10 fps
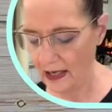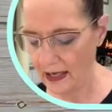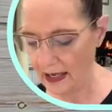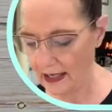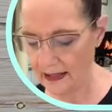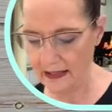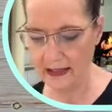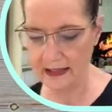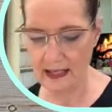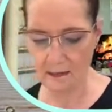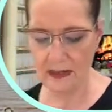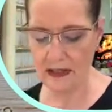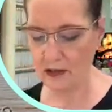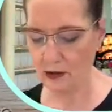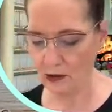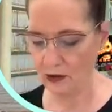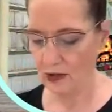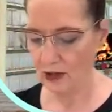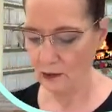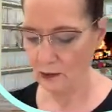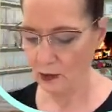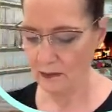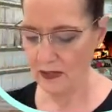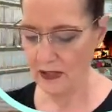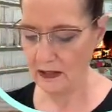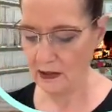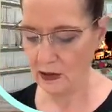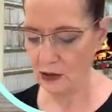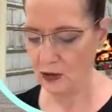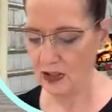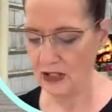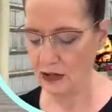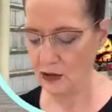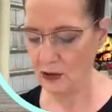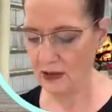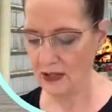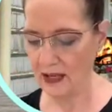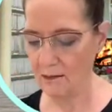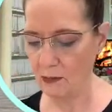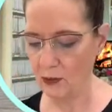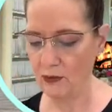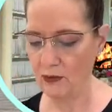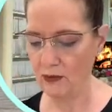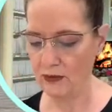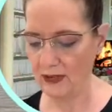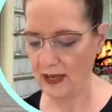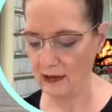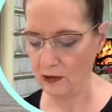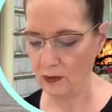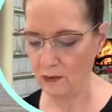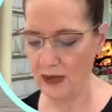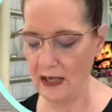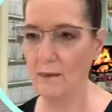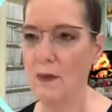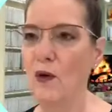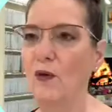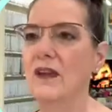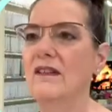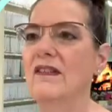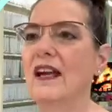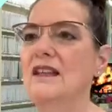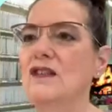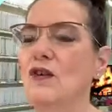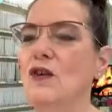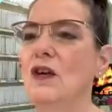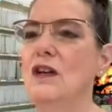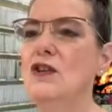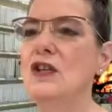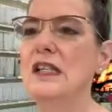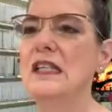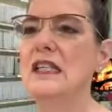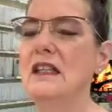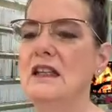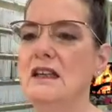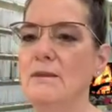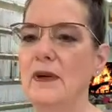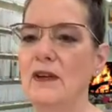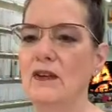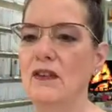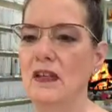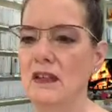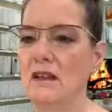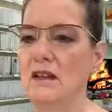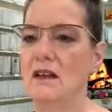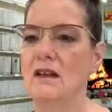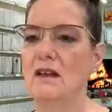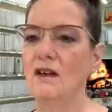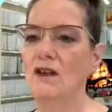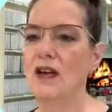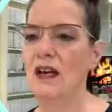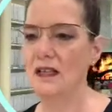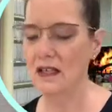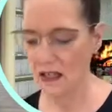And same here would be to use these two outside bow tines would make a bow this side. So you can see the comparison. Okay.